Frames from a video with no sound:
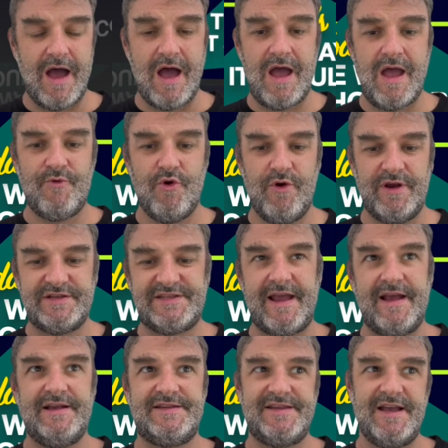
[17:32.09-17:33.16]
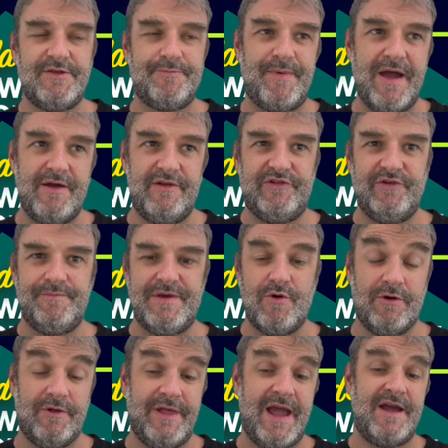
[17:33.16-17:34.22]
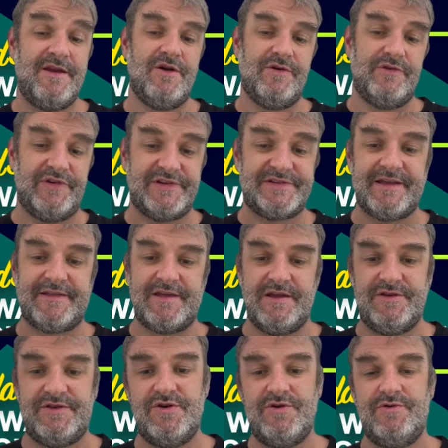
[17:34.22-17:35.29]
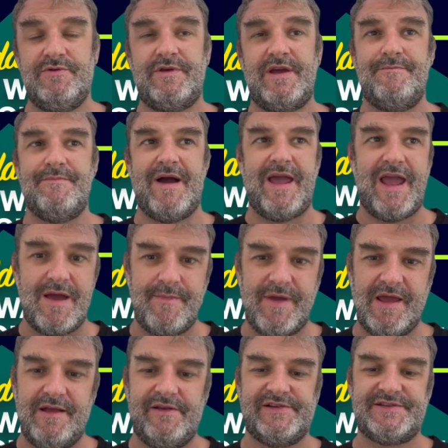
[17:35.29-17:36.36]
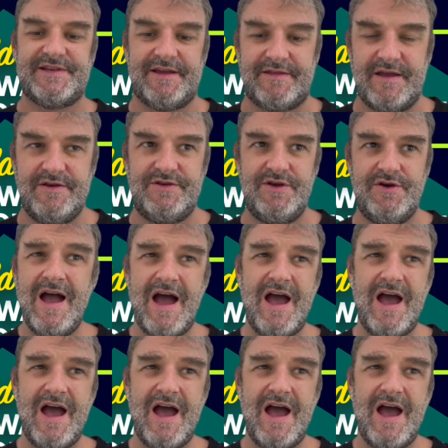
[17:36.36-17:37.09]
I'm going to say southbound, it should be Orlando, just like they do, then Miami, just like they do.